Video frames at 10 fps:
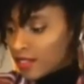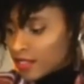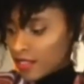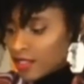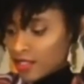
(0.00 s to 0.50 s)

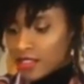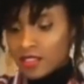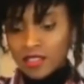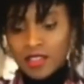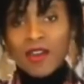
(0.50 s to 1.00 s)
set, and
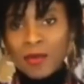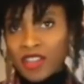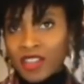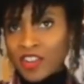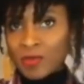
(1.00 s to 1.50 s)
it just
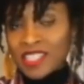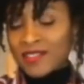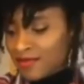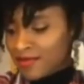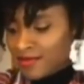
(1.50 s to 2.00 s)
keeps that
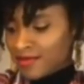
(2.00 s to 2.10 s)
perfect